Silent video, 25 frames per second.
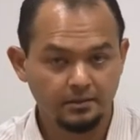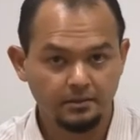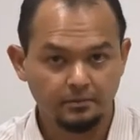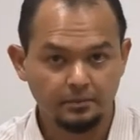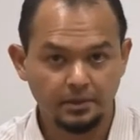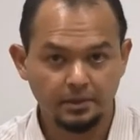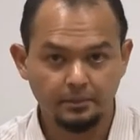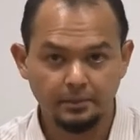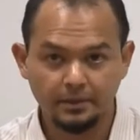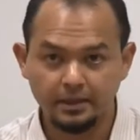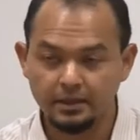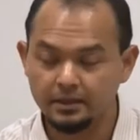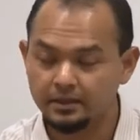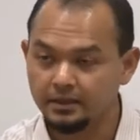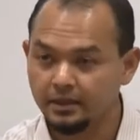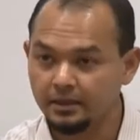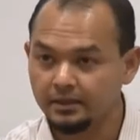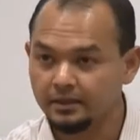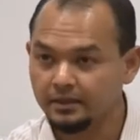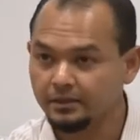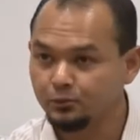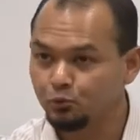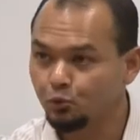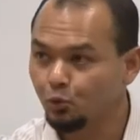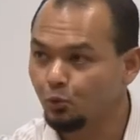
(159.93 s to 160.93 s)
Maybe
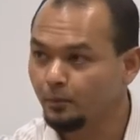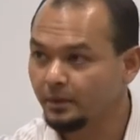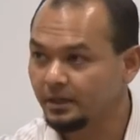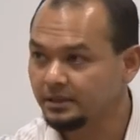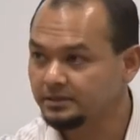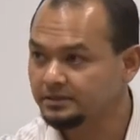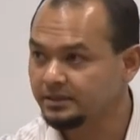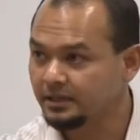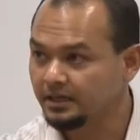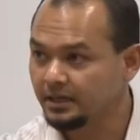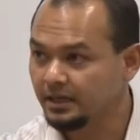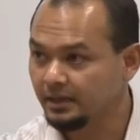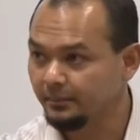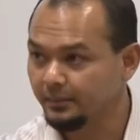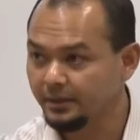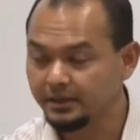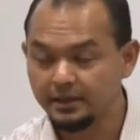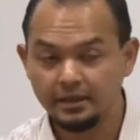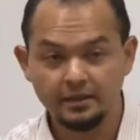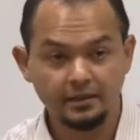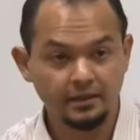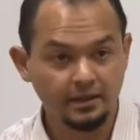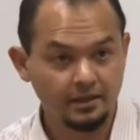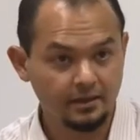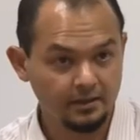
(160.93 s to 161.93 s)
another 2 months they come in
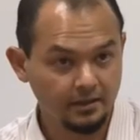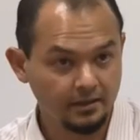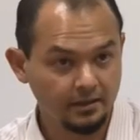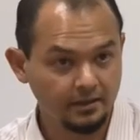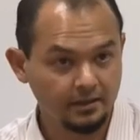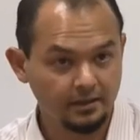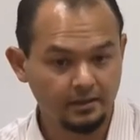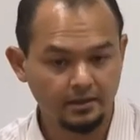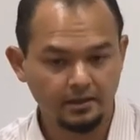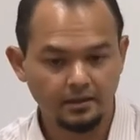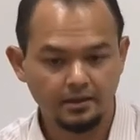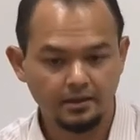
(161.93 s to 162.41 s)
and they click.